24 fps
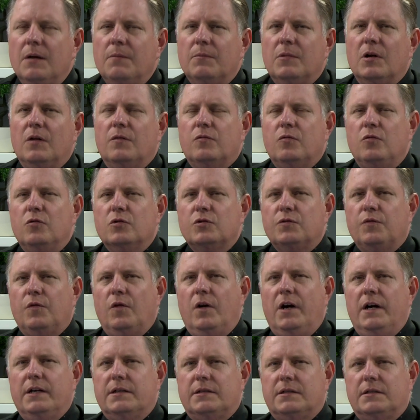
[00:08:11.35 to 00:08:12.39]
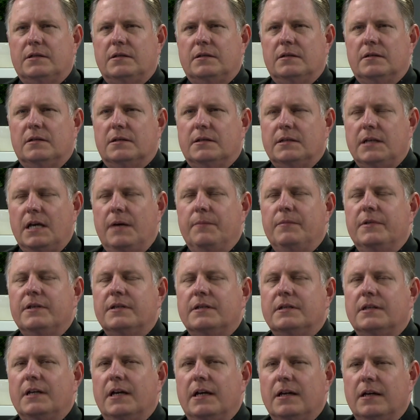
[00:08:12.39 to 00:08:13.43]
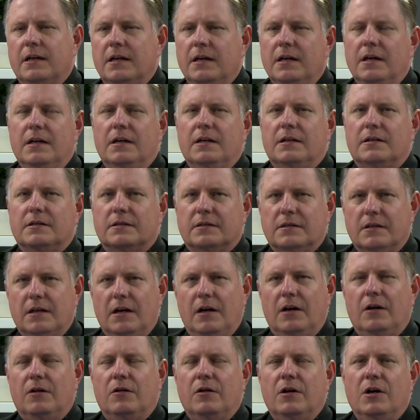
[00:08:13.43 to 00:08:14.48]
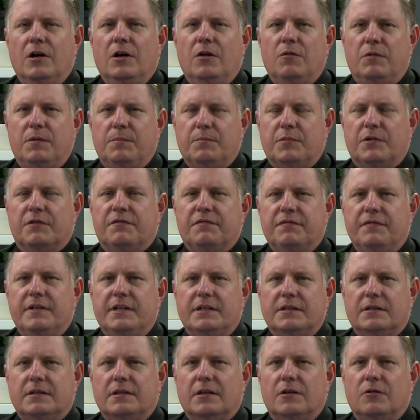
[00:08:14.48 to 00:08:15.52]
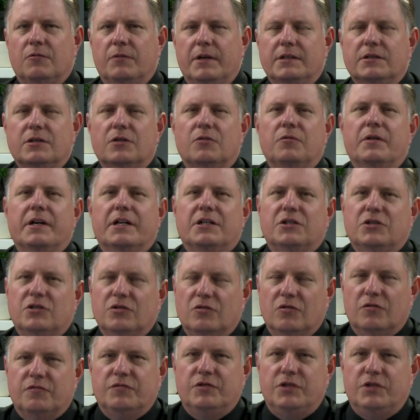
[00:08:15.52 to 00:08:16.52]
but of course, for us, the Sabbath day is now we profess the resurrection of